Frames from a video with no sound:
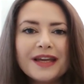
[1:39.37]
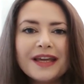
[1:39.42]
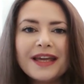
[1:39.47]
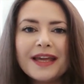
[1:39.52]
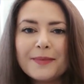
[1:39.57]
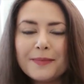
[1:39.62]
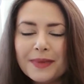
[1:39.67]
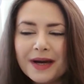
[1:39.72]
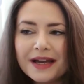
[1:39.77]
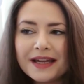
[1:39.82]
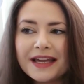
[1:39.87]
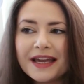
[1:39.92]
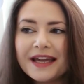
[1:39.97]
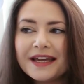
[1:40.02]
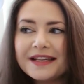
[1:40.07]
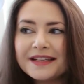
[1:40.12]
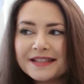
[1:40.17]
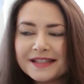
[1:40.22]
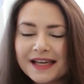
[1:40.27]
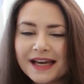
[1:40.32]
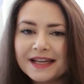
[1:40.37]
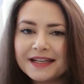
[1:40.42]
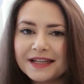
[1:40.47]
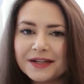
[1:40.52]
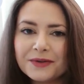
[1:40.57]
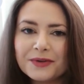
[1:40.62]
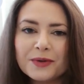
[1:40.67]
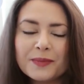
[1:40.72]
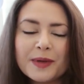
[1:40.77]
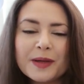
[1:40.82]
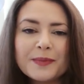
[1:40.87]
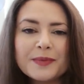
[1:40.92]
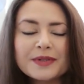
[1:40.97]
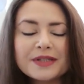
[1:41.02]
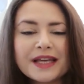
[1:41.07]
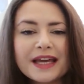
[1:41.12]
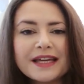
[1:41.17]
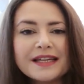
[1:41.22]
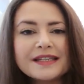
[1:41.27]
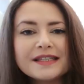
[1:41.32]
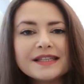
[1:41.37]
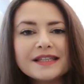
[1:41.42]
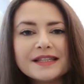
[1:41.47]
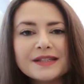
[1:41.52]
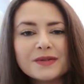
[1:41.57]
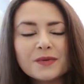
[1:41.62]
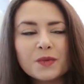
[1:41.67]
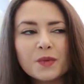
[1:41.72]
in my case and in other people's cases,